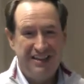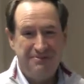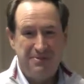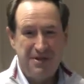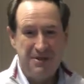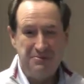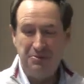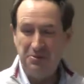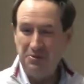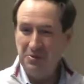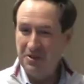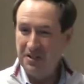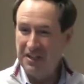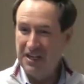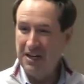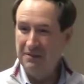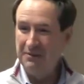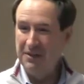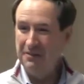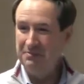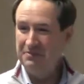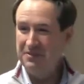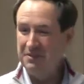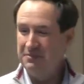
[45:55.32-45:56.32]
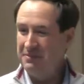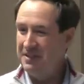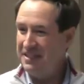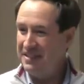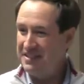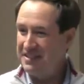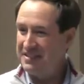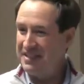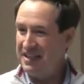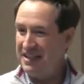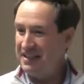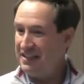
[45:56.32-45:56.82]
people will come up to me
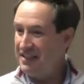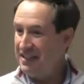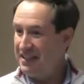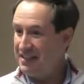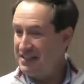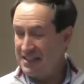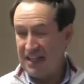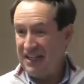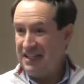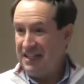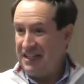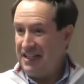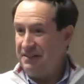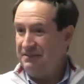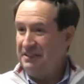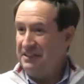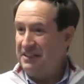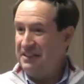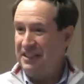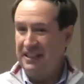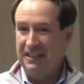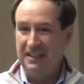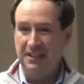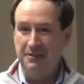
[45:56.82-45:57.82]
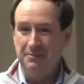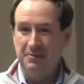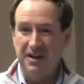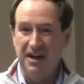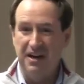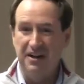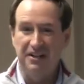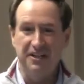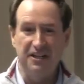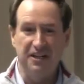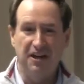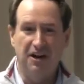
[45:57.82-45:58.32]
and say things I didn't even think
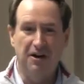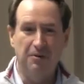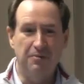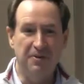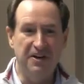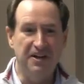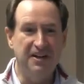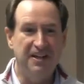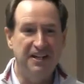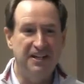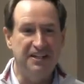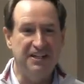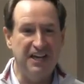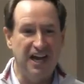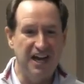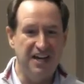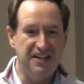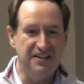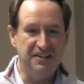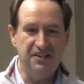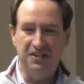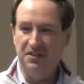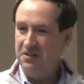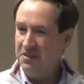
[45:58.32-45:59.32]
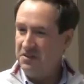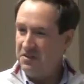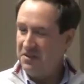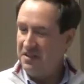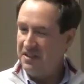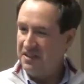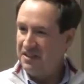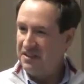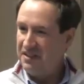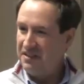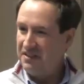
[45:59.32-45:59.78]
about, you know, but God knew